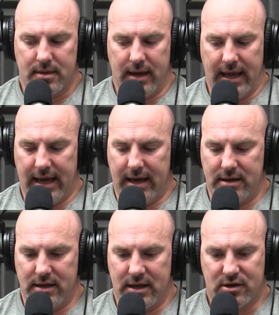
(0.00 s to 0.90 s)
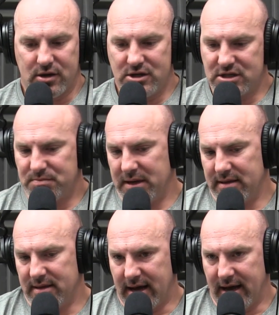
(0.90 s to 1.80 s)
And it could just be
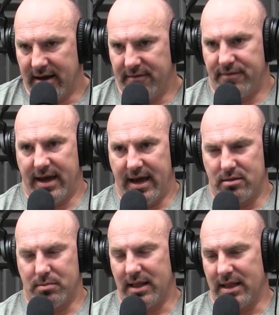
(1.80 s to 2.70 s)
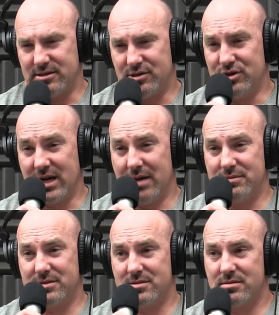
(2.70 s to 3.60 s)
that I've had my last two
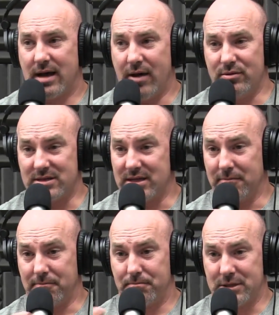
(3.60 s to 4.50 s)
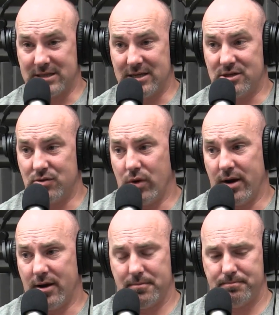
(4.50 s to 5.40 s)
jobs, I was in a position
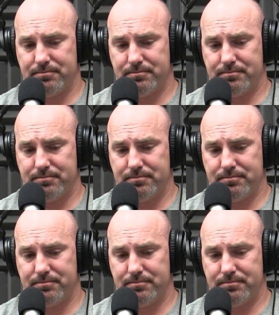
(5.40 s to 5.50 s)
where